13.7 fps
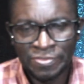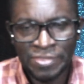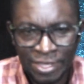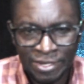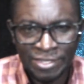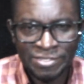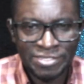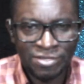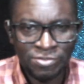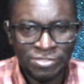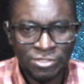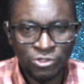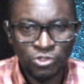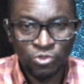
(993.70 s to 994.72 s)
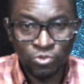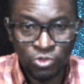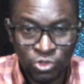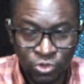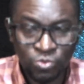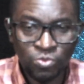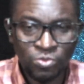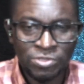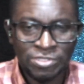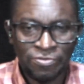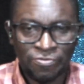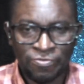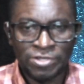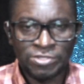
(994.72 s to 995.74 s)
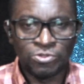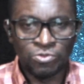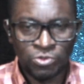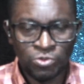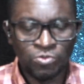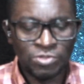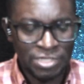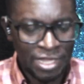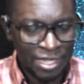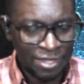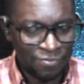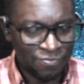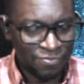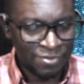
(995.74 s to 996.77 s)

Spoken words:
Then he tells us to choose the first, to choose life.